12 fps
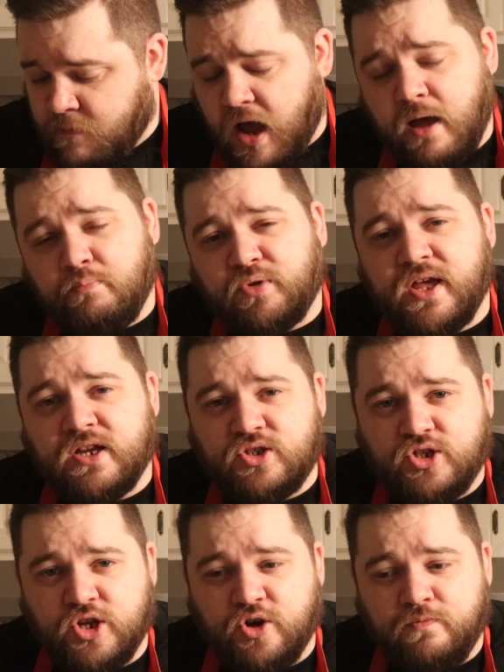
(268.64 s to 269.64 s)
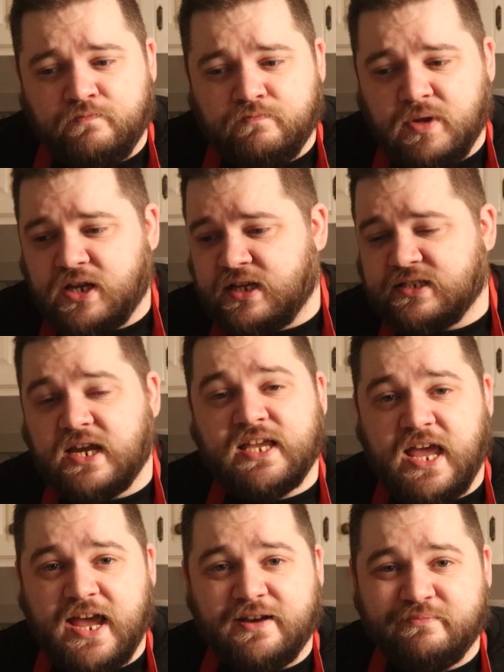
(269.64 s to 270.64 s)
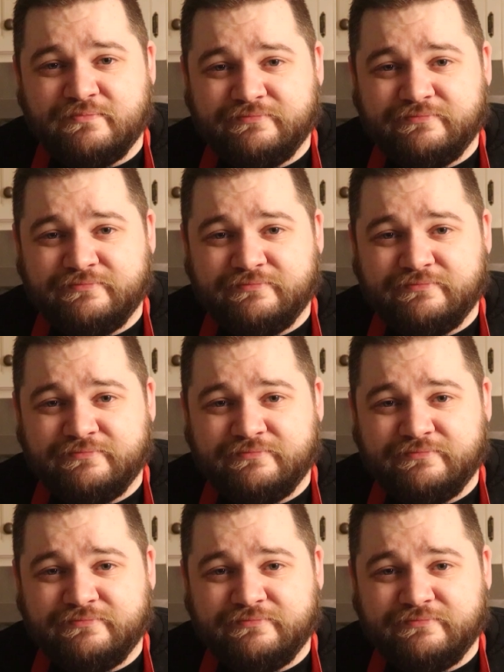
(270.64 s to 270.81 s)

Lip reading: I'm playing two because I can.